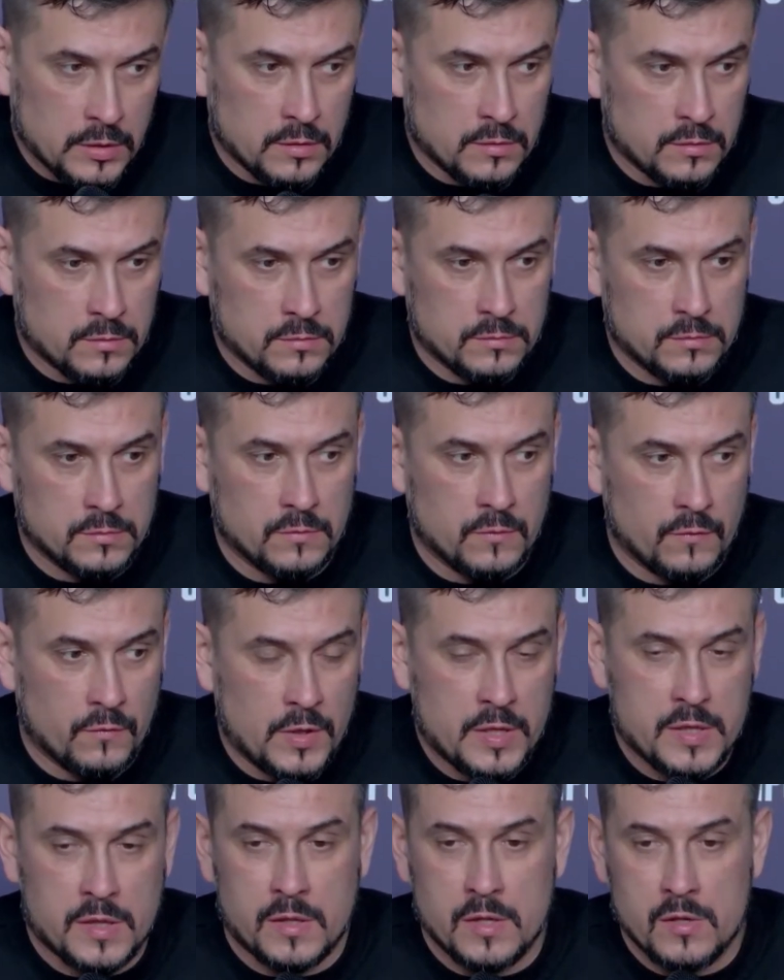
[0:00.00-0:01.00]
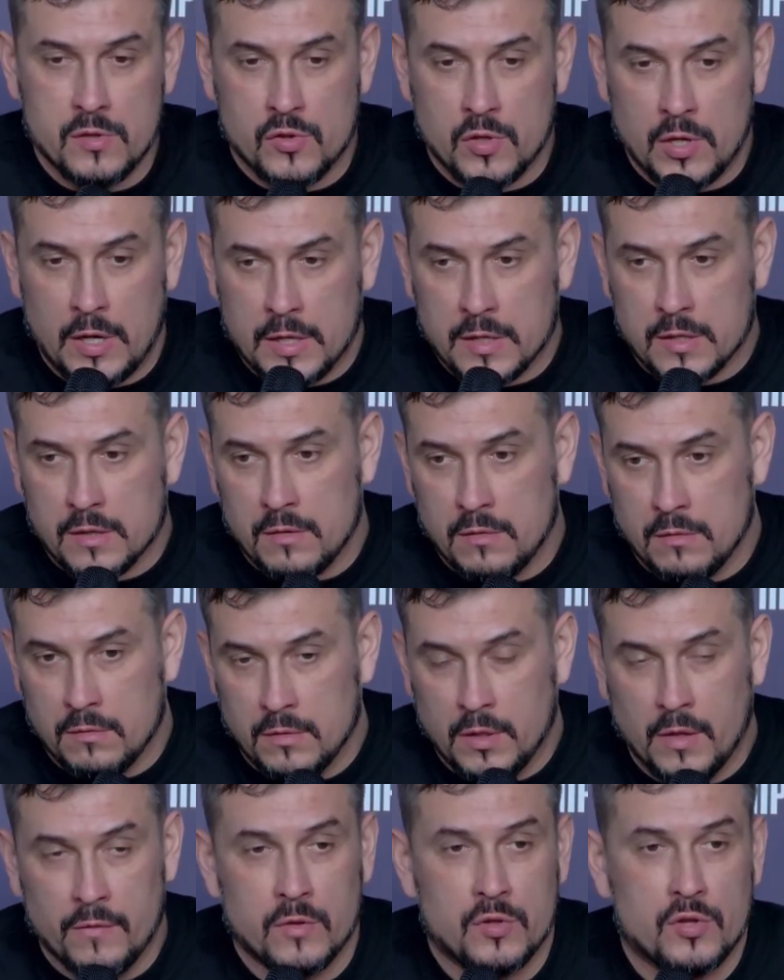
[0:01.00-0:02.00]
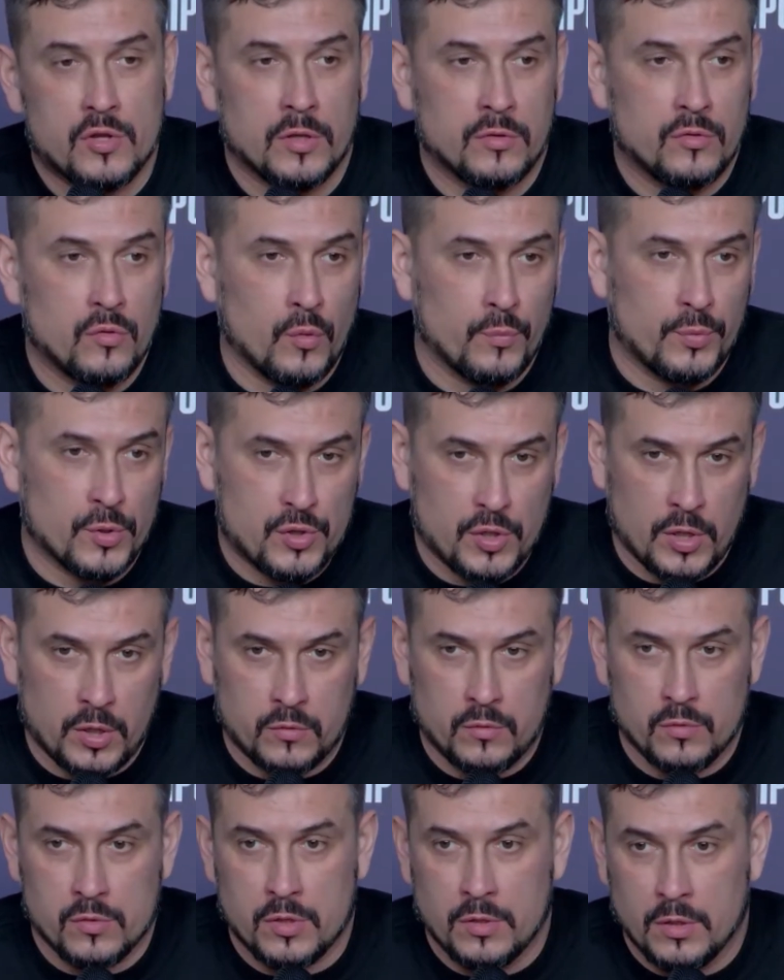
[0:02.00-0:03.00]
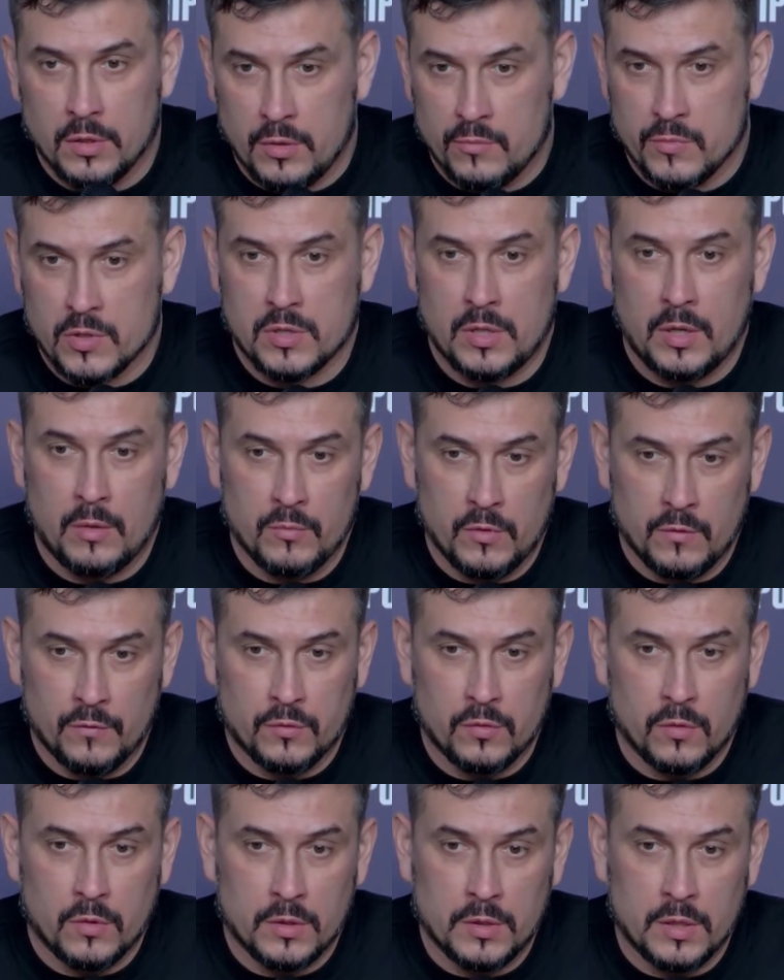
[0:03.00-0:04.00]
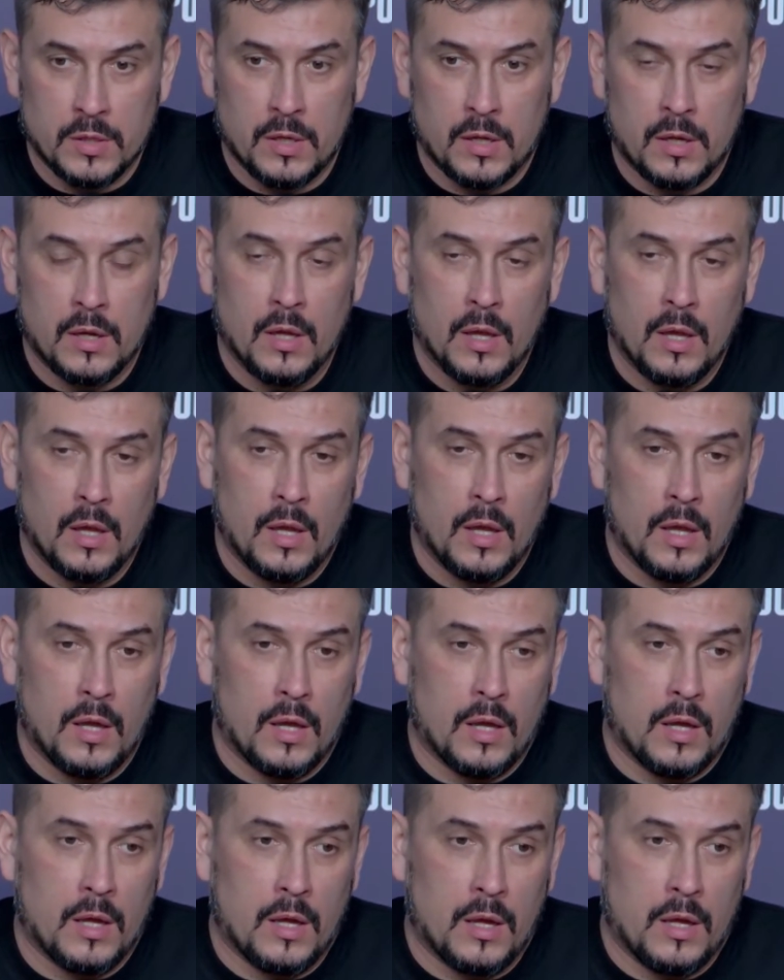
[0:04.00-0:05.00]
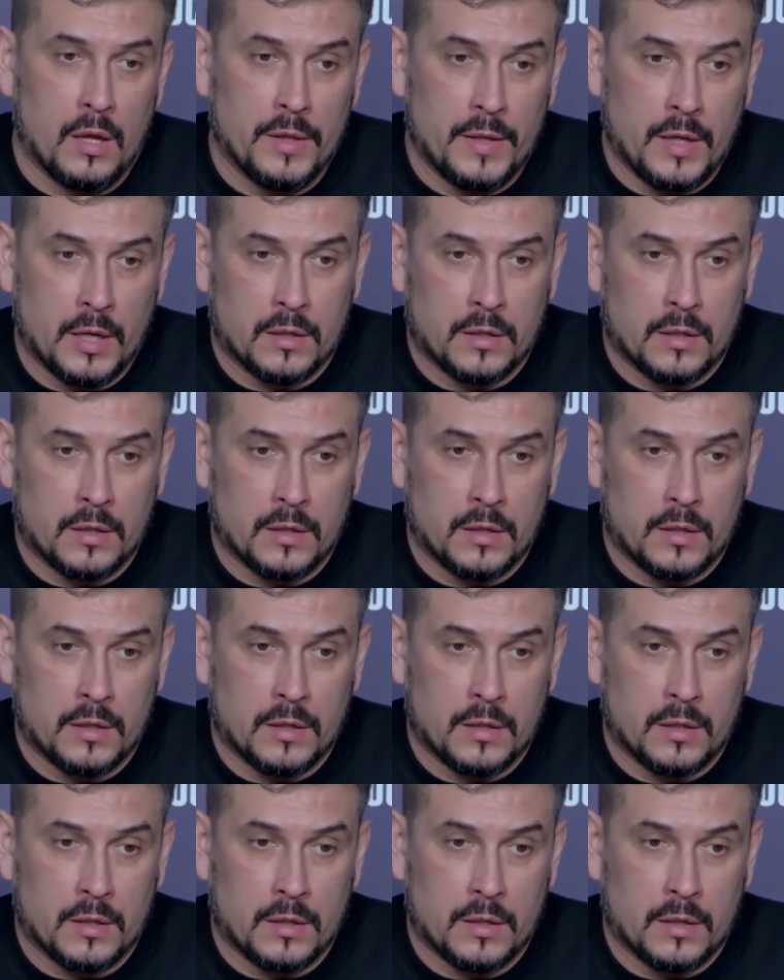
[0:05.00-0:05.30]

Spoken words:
Well, really, all this time, even before the beginning of the full-scale invasion,